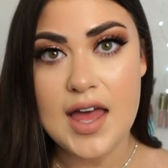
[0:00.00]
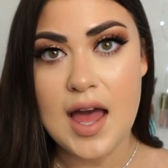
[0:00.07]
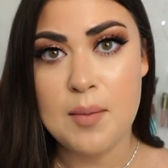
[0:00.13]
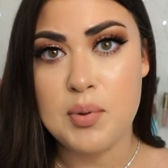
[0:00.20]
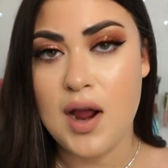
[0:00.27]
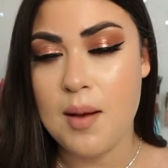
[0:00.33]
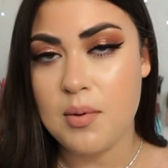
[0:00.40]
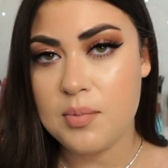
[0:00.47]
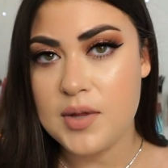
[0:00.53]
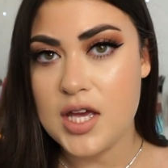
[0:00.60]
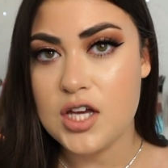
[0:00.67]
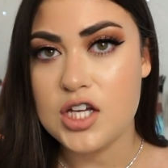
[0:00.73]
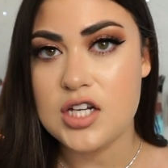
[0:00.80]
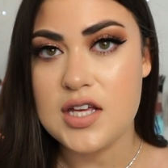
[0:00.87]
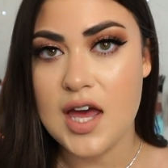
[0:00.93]
I probably
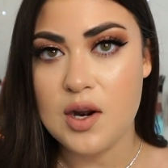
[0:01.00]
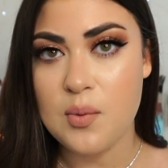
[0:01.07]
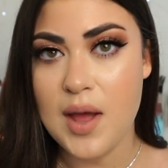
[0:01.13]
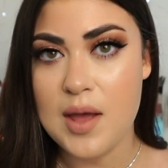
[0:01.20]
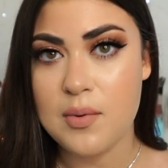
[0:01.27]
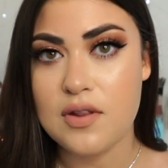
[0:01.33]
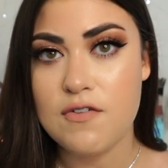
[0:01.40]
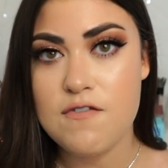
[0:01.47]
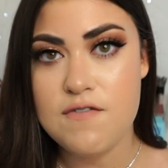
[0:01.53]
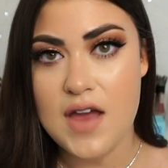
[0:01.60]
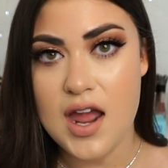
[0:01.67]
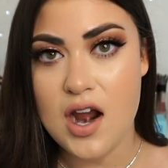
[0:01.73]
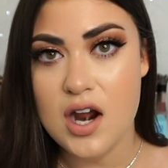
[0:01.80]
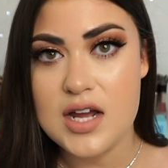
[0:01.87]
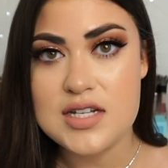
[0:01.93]
could get away with
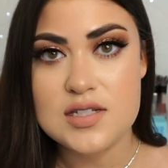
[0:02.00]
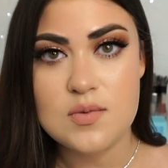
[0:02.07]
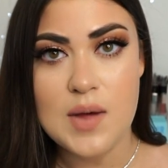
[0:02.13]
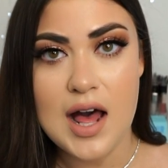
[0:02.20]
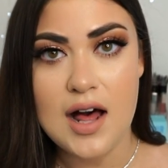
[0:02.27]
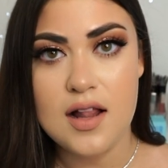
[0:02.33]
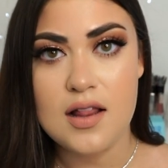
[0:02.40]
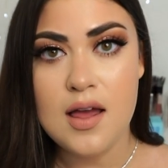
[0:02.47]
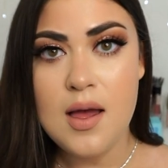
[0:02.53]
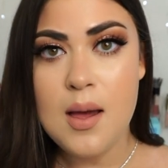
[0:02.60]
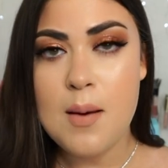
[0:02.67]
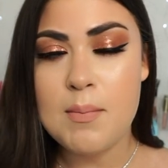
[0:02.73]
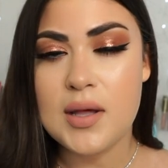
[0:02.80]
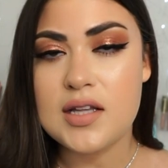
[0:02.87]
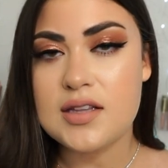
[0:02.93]
fair as well,
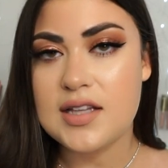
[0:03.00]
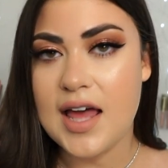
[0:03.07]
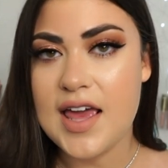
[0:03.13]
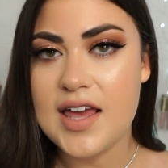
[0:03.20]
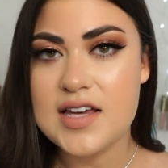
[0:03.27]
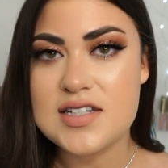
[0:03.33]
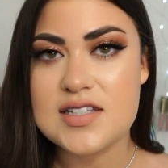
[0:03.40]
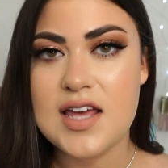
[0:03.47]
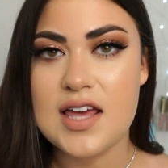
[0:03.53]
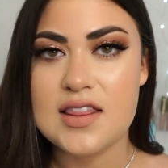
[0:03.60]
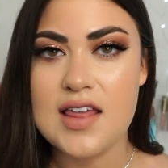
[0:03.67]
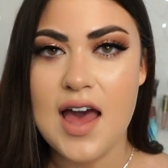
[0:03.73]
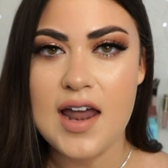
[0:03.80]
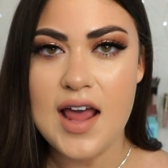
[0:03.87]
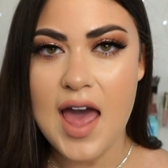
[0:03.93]
but light is like
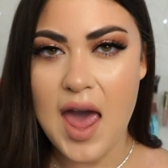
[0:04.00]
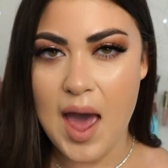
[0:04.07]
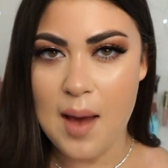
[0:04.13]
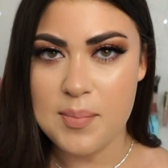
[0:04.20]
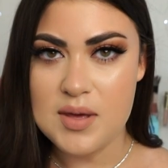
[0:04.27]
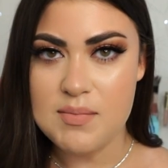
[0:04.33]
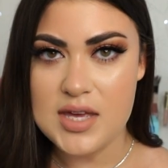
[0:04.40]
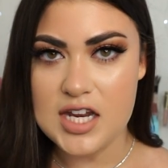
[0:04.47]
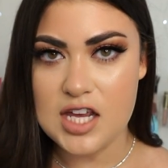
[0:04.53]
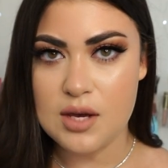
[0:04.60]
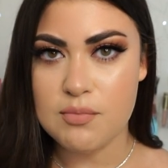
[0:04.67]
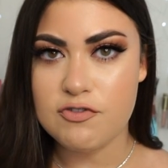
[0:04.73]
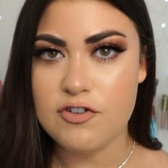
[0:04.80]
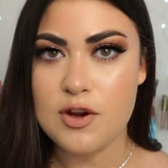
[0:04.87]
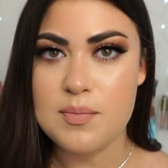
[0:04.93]
that happy
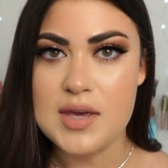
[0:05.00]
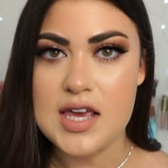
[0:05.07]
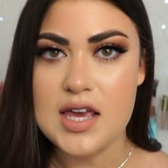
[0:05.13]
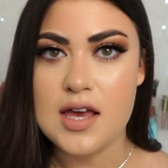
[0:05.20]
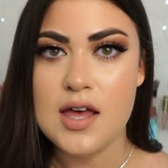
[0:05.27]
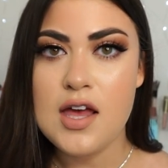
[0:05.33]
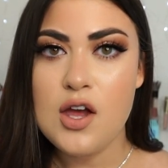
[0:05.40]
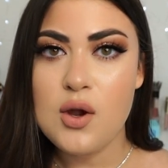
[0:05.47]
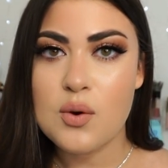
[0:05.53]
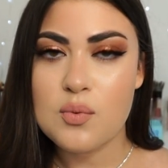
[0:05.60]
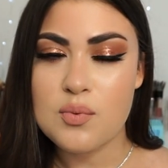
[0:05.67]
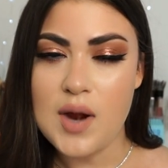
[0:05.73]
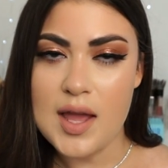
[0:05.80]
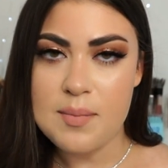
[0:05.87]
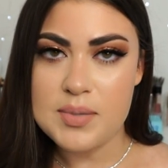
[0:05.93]
medium for me,
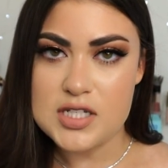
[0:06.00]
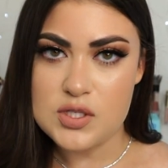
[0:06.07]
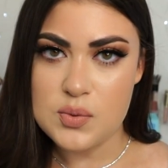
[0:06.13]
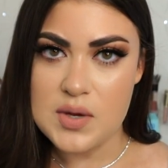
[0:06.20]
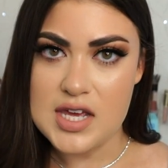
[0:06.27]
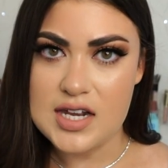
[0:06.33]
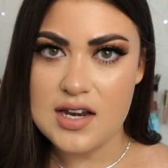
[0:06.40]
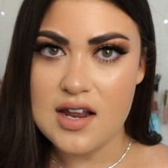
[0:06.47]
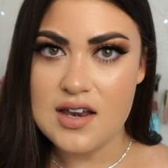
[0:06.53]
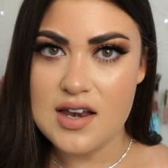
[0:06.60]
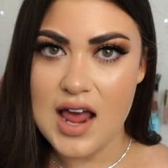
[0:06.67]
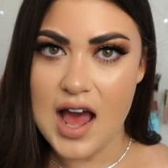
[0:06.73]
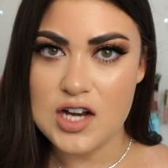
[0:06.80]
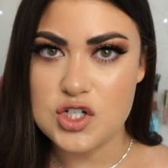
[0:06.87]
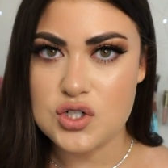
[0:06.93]
right between
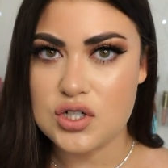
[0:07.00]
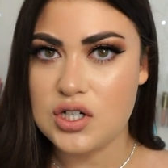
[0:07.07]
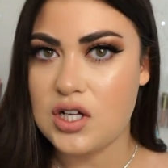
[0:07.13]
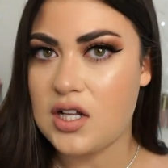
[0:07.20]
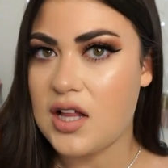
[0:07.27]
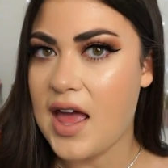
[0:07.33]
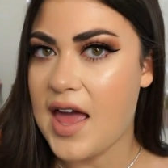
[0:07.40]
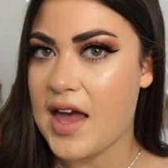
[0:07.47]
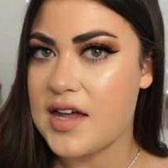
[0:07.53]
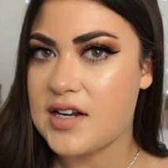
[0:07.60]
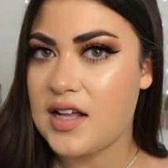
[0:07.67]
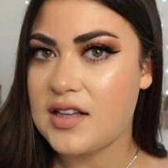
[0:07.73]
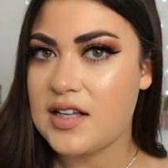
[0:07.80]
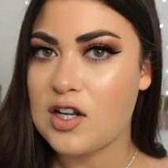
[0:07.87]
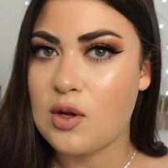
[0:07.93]
natural and
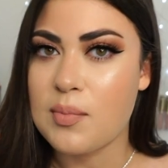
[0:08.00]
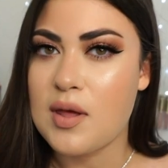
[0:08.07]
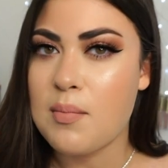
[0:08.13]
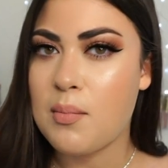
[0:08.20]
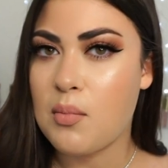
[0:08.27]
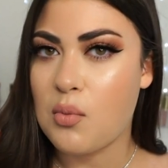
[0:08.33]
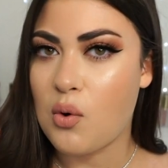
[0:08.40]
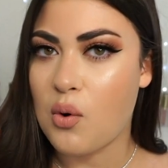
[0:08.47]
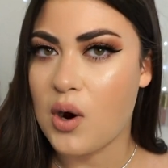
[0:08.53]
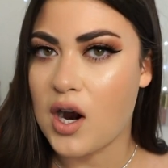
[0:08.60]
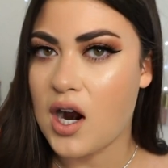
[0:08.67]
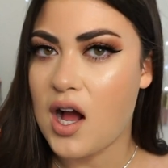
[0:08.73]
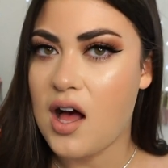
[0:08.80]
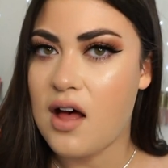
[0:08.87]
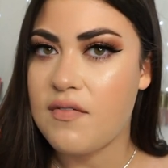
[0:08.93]
a little bit
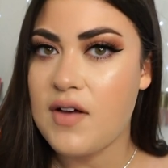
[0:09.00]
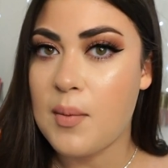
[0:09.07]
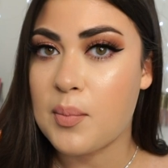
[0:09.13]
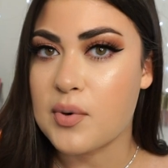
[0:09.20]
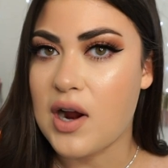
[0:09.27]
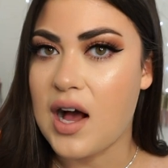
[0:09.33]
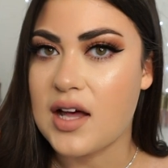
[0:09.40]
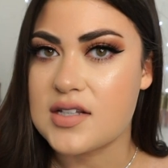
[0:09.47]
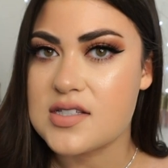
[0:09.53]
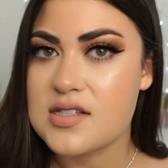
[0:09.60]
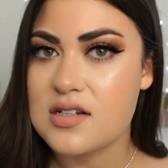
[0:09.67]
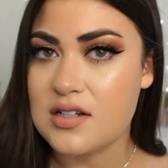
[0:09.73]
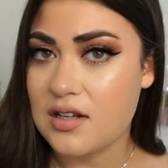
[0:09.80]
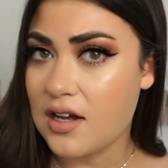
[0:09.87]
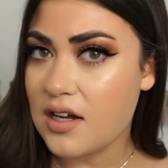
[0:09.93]
more of a bronze
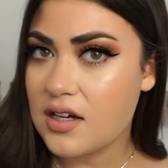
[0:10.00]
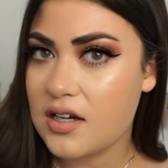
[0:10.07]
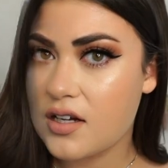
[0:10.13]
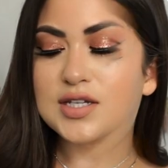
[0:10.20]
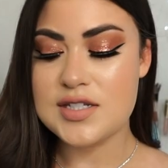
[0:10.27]
look.